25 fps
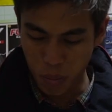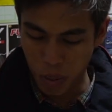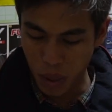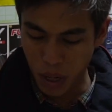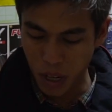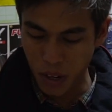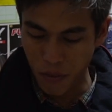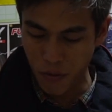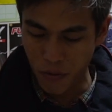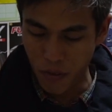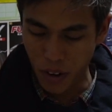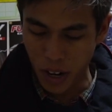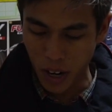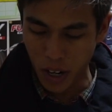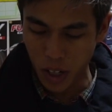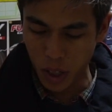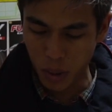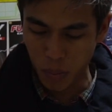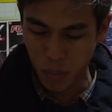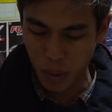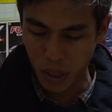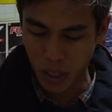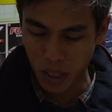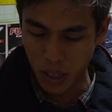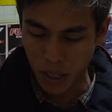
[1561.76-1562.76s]
pretty
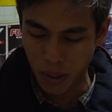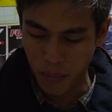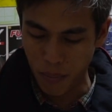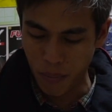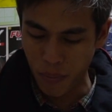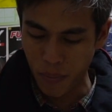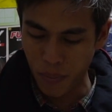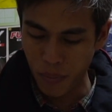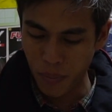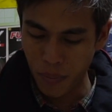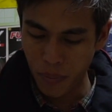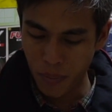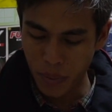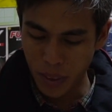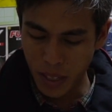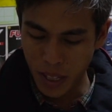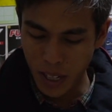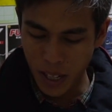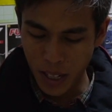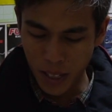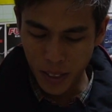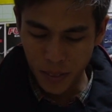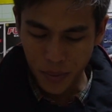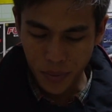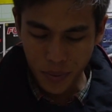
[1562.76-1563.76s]
fast, but on
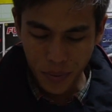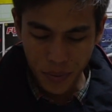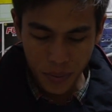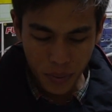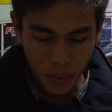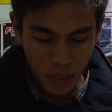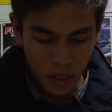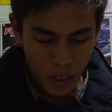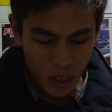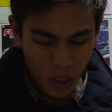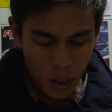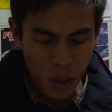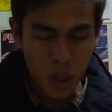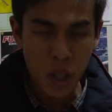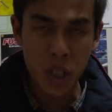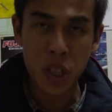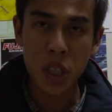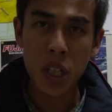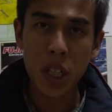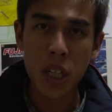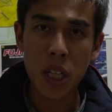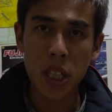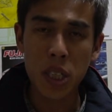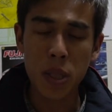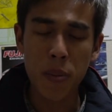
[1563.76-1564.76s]
the
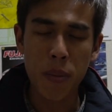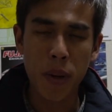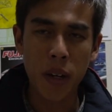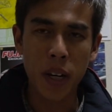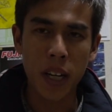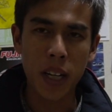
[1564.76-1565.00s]
circuit somehow,